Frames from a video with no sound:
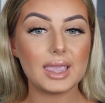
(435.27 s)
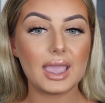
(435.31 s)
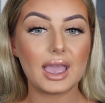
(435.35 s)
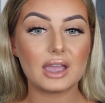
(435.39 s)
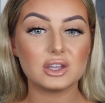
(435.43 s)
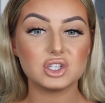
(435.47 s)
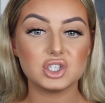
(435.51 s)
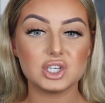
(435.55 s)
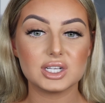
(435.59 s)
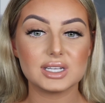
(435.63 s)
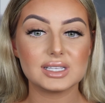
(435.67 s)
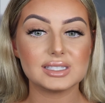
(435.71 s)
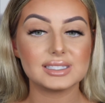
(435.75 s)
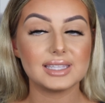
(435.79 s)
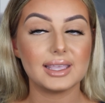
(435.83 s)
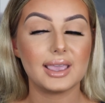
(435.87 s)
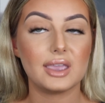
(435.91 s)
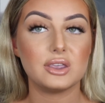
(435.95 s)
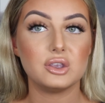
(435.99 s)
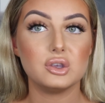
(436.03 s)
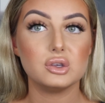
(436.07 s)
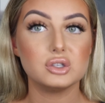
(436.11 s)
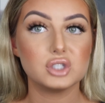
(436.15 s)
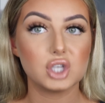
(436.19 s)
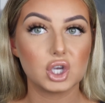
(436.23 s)
As you can see, I
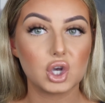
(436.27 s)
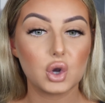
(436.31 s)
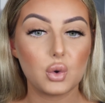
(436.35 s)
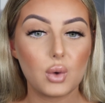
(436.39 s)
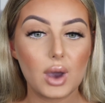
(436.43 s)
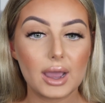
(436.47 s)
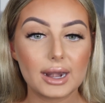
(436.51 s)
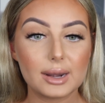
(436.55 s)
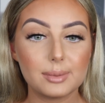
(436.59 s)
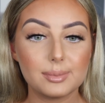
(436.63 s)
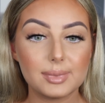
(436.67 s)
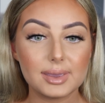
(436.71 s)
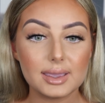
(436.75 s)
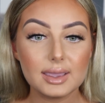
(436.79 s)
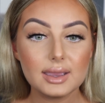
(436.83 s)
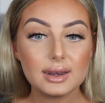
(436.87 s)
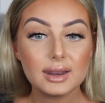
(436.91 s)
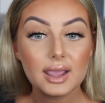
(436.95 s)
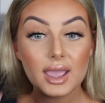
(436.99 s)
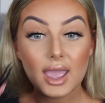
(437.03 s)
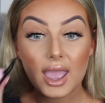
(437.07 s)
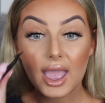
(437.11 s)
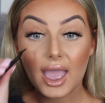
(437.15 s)
use it quite a bit,